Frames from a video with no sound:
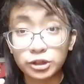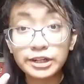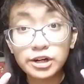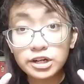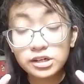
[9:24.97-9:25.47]

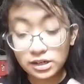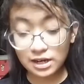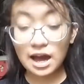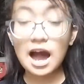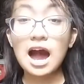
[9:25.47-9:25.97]
triggered,
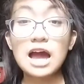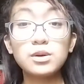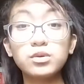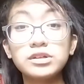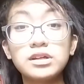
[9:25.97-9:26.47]

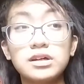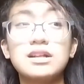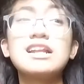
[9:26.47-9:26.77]
I would